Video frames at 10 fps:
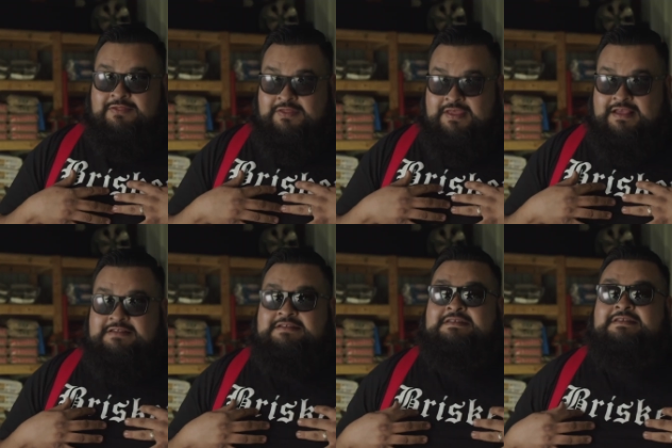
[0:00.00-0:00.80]

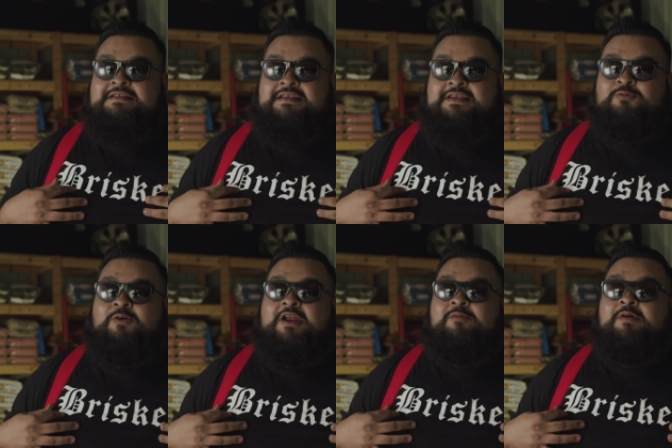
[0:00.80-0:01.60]
This is
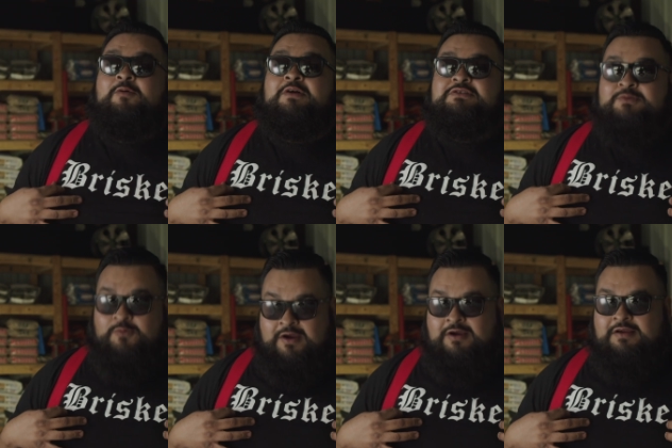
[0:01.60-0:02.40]
what everybody wants to
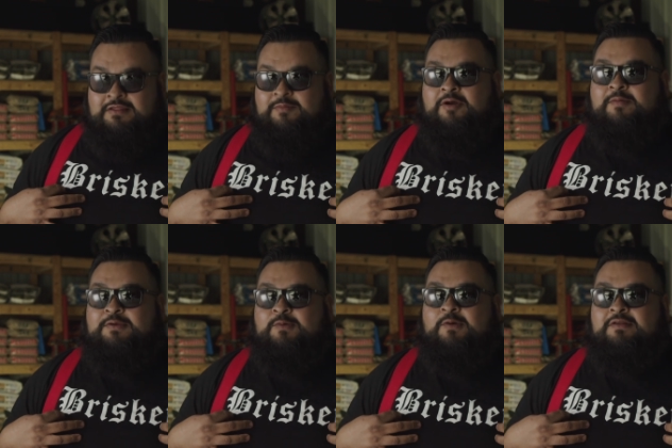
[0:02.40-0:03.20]
wear in the
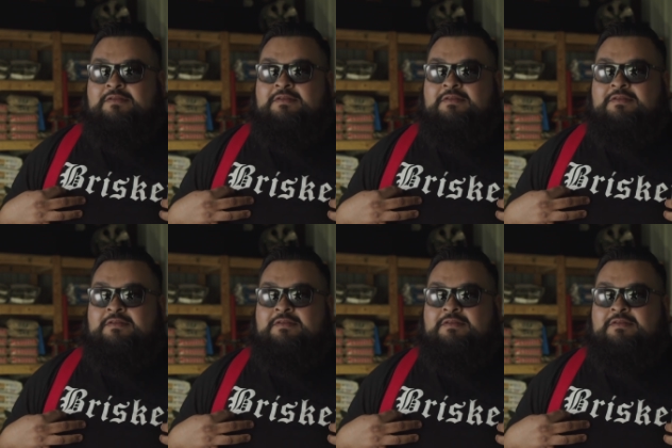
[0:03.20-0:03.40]
barbecue world.